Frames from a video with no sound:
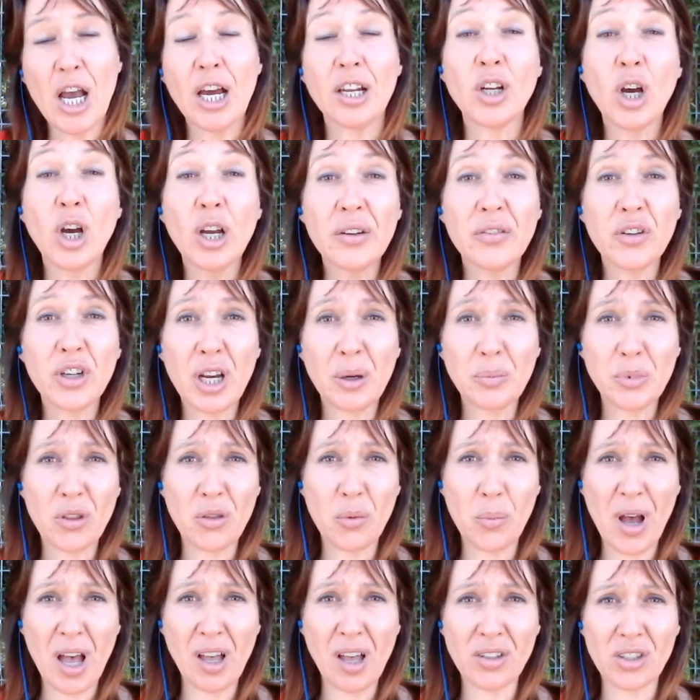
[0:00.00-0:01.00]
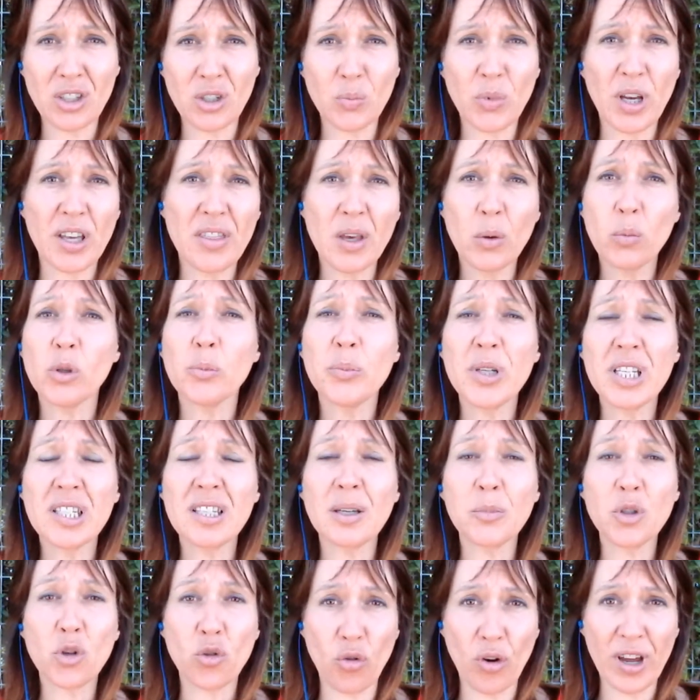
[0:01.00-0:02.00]
Now if you come to the mastermind, there will be
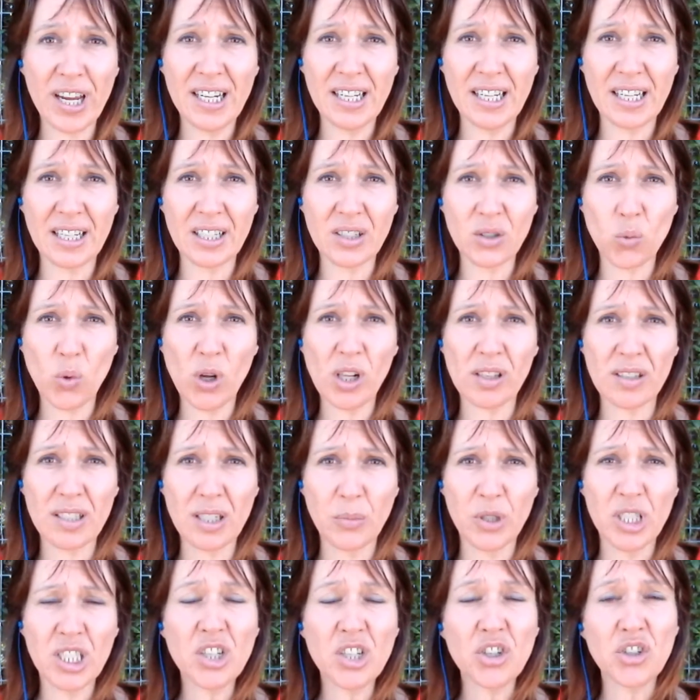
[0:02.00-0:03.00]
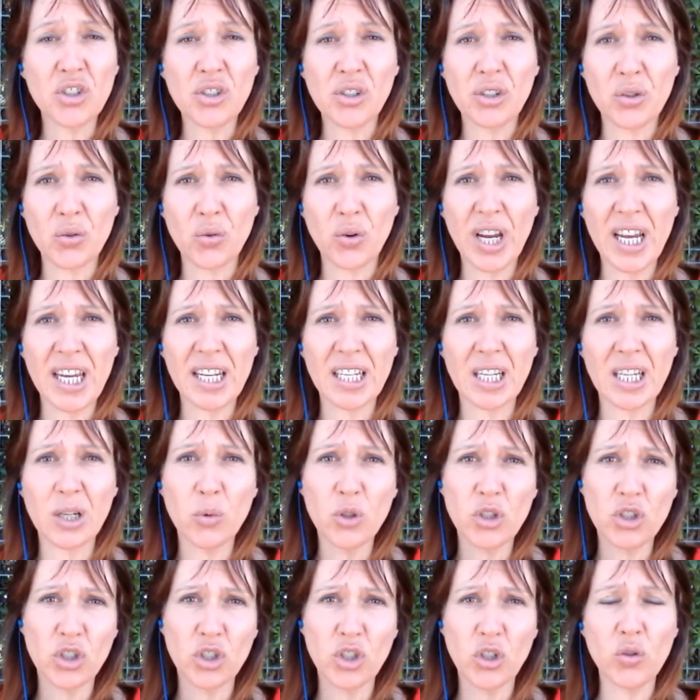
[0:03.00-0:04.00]
some training as well, some additional training,
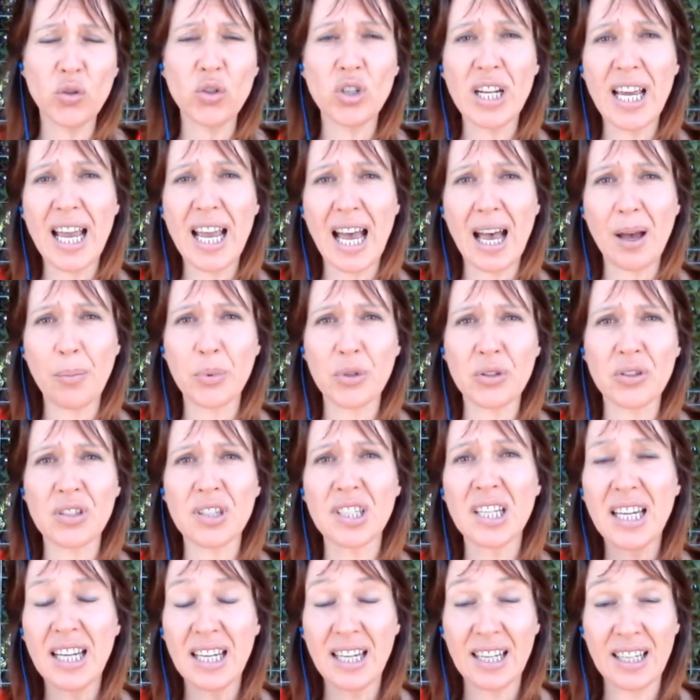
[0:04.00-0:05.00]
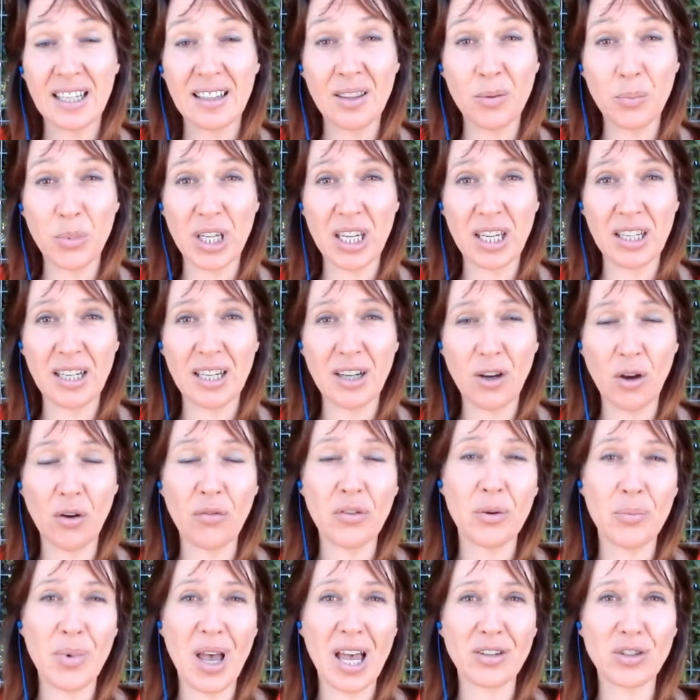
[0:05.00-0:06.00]
which usually happens in the beginning of
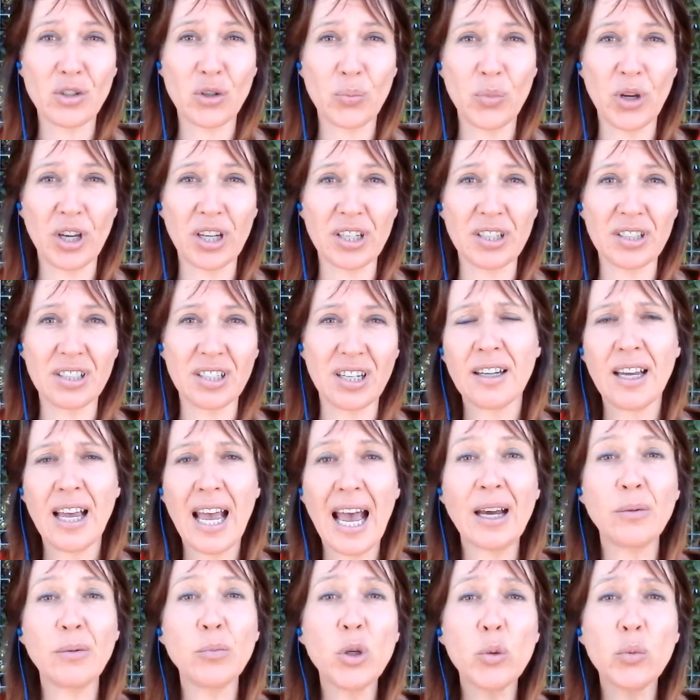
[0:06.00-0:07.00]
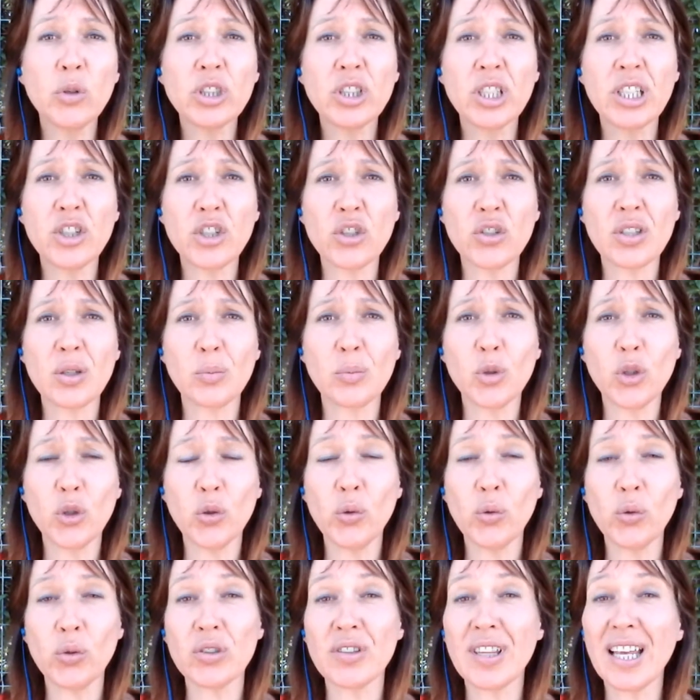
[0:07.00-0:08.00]
the mastermind. And we will teach you some
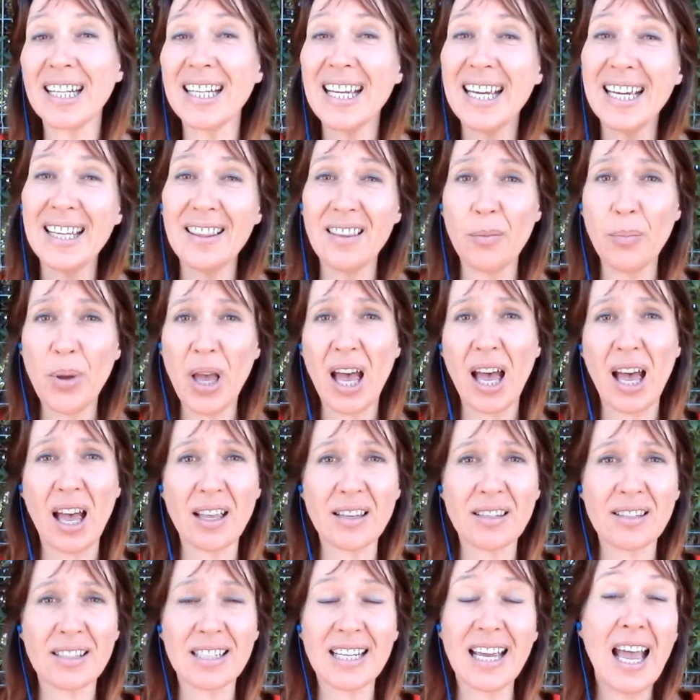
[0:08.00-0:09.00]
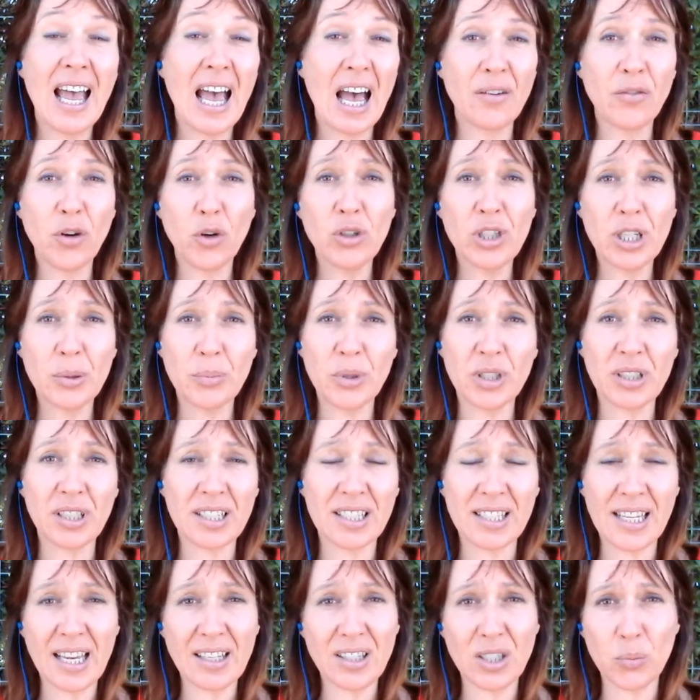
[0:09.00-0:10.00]
tools that in the past have only been
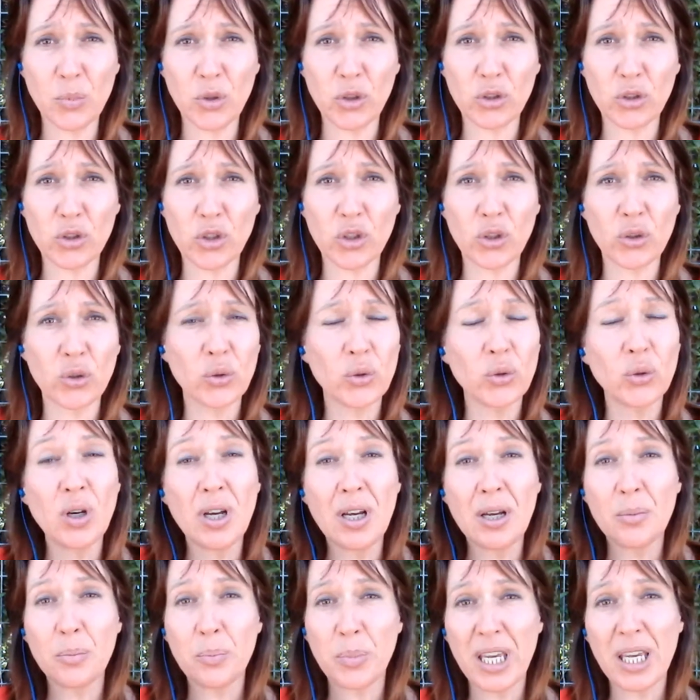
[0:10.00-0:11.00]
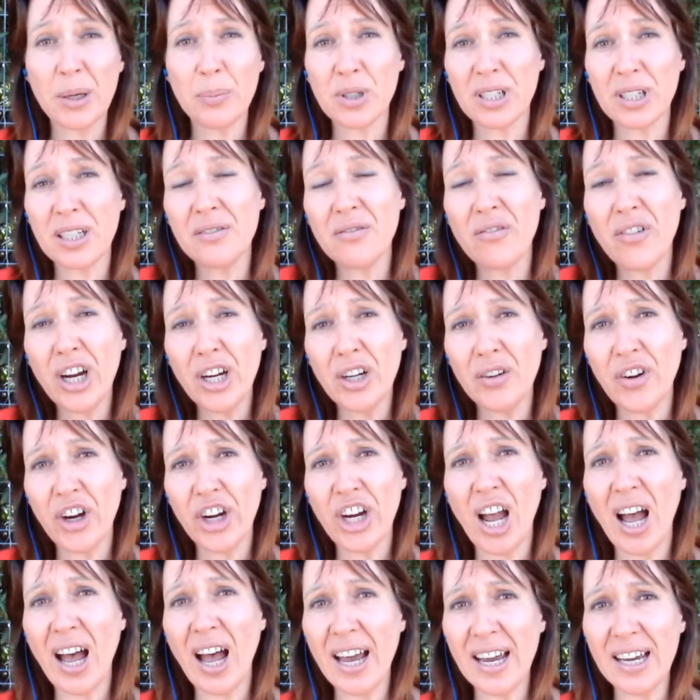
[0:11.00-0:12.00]
accessible to people in very,
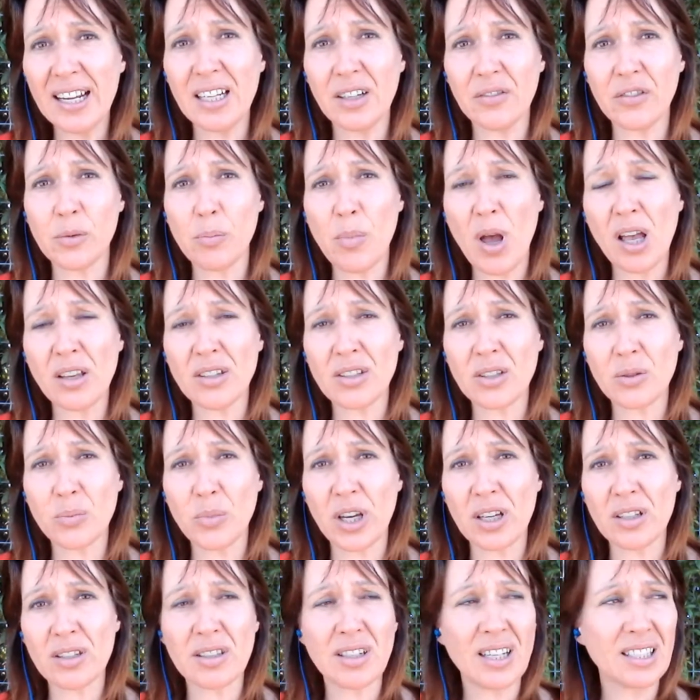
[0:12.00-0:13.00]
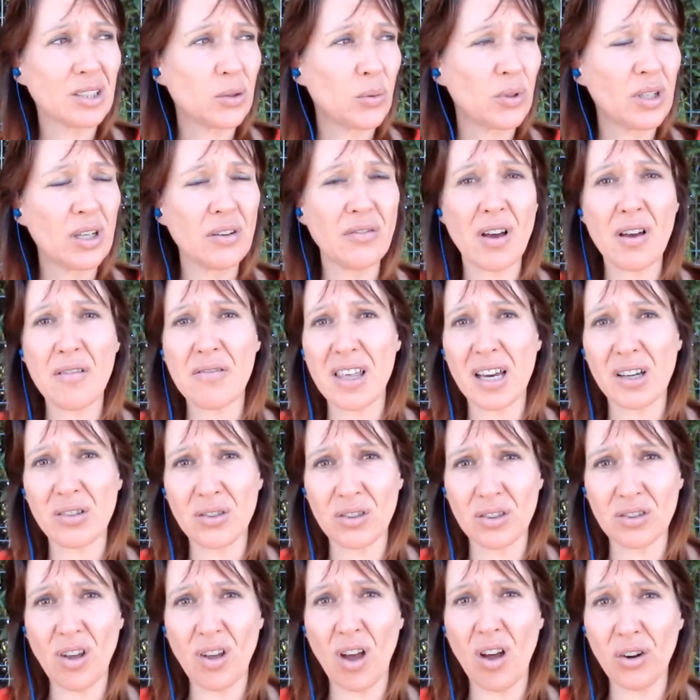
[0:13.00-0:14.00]
very high-level masterminds, like
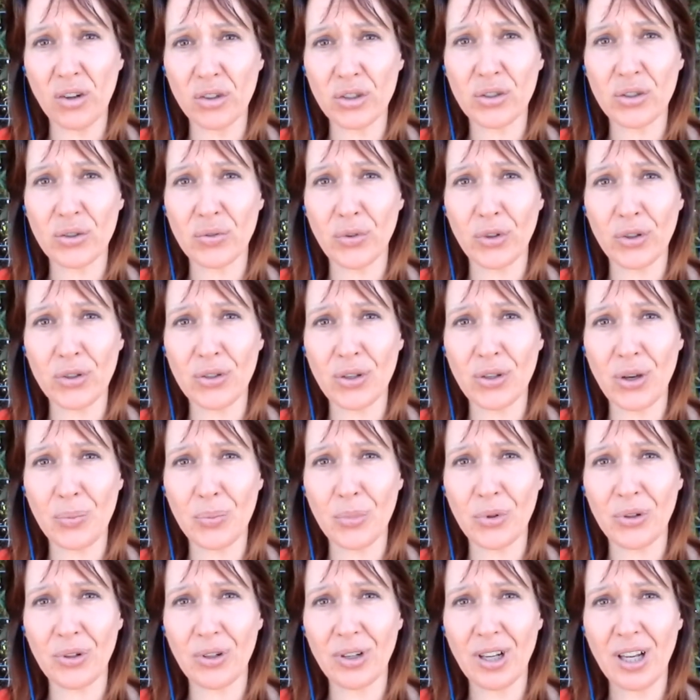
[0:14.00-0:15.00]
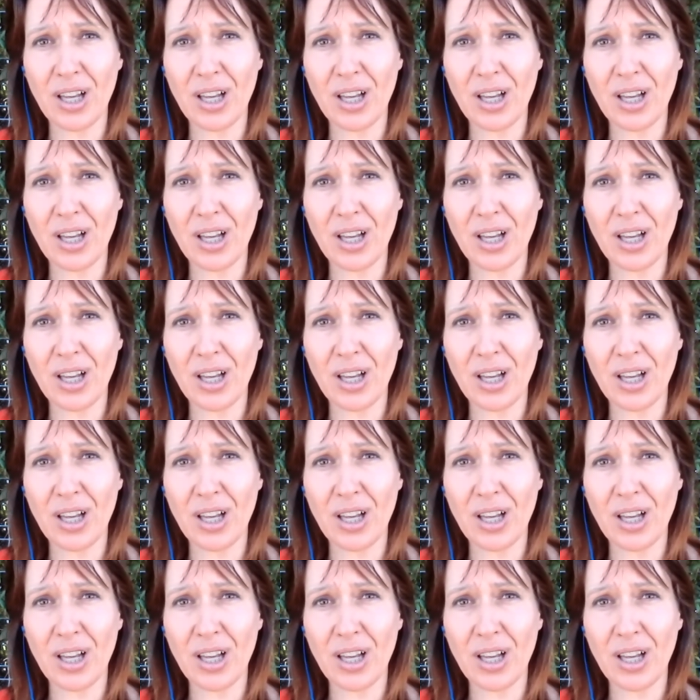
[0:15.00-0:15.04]
$25,000, for example.